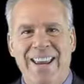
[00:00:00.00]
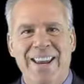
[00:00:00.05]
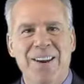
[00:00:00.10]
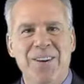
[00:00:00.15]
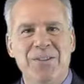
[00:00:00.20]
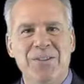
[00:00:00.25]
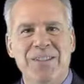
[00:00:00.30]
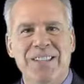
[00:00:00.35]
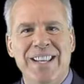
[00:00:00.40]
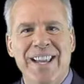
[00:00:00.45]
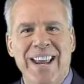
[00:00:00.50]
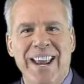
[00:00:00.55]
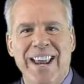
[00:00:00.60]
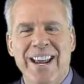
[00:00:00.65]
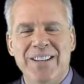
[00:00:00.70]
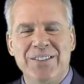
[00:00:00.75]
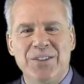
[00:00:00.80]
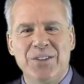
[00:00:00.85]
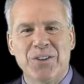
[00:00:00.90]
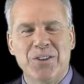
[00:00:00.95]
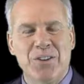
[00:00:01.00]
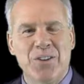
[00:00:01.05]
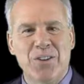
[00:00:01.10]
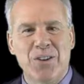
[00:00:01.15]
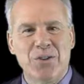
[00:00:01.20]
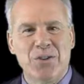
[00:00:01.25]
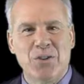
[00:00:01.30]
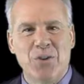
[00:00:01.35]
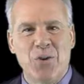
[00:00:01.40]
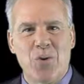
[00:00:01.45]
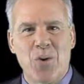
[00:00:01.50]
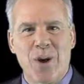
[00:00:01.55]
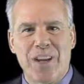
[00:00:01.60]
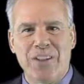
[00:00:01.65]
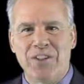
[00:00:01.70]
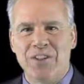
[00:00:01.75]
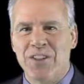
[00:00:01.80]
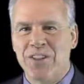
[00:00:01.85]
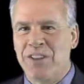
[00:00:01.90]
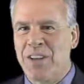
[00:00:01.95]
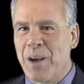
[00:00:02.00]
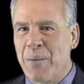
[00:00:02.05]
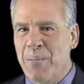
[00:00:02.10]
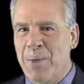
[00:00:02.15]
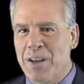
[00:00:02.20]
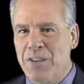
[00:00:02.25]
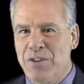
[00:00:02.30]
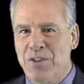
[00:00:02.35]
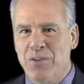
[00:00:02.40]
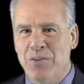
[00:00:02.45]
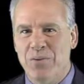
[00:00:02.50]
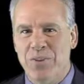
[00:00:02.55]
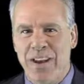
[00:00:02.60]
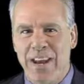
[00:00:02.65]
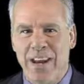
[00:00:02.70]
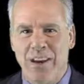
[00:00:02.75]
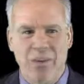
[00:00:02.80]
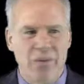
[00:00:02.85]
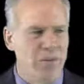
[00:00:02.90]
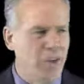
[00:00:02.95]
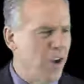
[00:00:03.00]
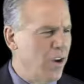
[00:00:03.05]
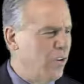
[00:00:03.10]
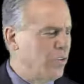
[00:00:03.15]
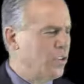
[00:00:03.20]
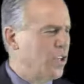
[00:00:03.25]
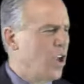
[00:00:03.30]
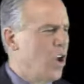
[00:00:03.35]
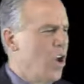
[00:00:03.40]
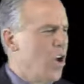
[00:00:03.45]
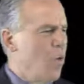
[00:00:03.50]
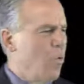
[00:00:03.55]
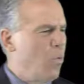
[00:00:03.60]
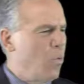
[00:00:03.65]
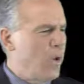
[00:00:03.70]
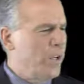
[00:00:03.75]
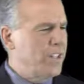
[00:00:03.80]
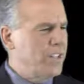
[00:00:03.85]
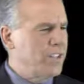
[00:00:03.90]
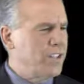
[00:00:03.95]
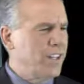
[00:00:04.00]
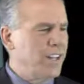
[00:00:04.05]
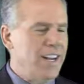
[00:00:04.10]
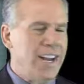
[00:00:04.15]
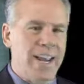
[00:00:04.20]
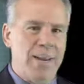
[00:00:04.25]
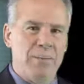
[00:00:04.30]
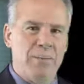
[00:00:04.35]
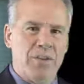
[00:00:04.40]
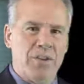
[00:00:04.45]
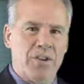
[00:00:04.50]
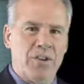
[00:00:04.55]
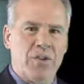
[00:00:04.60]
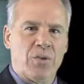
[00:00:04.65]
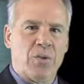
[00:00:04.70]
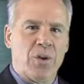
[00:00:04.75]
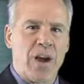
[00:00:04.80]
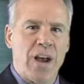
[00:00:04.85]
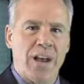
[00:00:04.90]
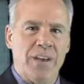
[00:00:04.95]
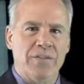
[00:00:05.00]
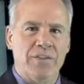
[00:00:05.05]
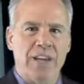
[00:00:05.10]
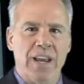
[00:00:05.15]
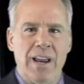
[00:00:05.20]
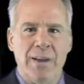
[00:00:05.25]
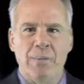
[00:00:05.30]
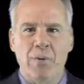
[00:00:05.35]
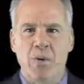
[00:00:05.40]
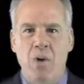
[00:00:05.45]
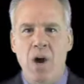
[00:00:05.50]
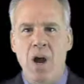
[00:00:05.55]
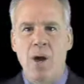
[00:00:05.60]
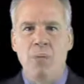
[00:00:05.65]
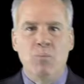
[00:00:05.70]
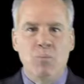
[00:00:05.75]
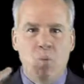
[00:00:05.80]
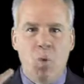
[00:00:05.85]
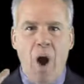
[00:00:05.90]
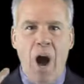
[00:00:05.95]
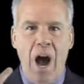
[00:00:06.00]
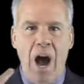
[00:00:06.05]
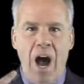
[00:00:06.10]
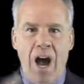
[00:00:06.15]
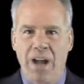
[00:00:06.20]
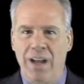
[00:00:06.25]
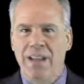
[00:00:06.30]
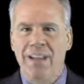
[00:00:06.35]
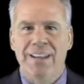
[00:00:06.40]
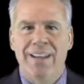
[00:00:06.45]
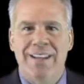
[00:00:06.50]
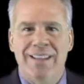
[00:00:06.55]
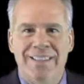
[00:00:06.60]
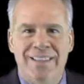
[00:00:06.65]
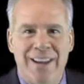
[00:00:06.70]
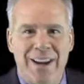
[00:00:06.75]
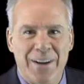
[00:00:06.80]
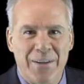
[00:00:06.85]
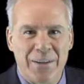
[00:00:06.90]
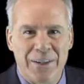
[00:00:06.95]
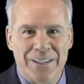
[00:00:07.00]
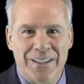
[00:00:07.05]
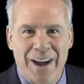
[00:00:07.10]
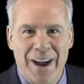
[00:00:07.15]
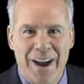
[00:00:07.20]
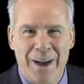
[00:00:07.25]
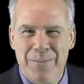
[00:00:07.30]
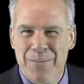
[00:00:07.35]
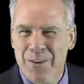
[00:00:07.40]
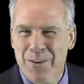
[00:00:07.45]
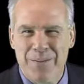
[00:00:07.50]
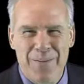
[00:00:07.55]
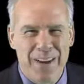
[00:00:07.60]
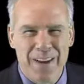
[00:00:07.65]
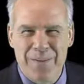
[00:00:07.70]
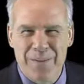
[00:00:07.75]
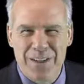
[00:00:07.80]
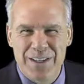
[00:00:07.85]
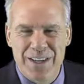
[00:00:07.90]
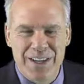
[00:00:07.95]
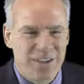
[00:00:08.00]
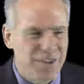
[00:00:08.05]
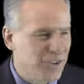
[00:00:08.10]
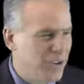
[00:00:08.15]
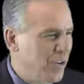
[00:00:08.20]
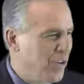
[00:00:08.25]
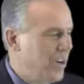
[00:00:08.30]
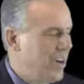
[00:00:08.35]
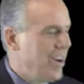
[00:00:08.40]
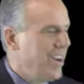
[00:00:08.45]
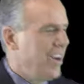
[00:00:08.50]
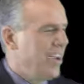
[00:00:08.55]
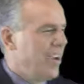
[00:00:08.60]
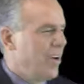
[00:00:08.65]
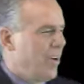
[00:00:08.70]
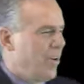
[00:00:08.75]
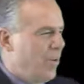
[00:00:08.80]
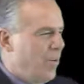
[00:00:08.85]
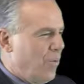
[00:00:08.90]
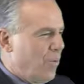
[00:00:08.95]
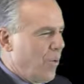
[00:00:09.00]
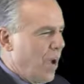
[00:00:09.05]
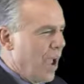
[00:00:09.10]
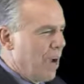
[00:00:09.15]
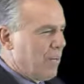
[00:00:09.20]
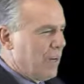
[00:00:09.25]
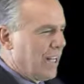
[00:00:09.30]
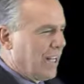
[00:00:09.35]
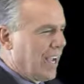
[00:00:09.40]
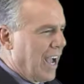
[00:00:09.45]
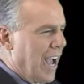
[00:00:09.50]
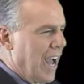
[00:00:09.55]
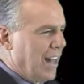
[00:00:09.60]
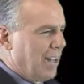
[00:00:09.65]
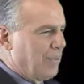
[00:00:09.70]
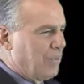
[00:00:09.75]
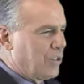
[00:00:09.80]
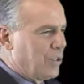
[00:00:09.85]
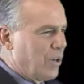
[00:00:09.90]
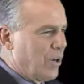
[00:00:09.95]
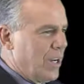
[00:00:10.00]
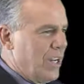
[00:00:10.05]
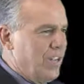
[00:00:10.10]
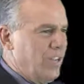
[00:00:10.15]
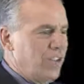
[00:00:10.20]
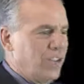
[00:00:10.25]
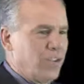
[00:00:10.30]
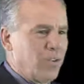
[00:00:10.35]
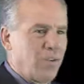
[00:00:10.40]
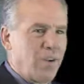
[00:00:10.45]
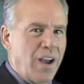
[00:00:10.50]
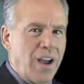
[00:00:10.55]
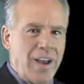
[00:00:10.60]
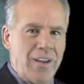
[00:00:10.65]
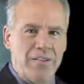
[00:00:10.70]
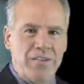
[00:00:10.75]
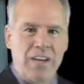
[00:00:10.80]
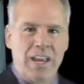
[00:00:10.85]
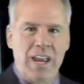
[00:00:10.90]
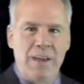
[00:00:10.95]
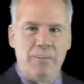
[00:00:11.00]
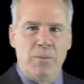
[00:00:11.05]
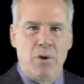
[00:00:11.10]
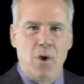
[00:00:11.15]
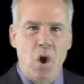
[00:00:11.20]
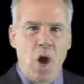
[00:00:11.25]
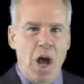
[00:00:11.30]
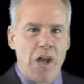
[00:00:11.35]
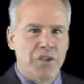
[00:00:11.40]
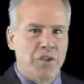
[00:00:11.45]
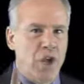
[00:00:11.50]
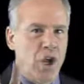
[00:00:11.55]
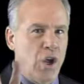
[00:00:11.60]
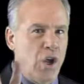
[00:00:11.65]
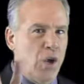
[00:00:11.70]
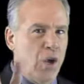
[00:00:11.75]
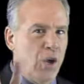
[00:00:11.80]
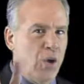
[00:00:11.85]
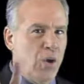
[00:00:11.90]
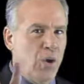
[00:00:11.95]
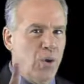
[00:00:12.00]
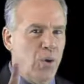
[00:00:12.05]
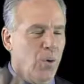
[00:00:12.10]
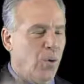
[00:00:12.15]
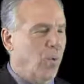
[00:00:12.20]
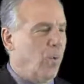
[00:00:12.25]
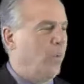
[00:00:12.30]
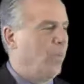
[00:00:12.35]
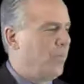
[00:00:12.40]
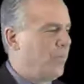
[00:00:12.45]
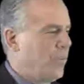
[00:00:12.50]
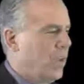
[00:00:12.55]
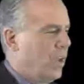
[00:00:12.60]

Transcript: here's the answer to those questions. I'll bet you nailed those. What is the name of the derived table? Moi, TeraTom, your favorite teacher. How many columns are in the derived table? Two.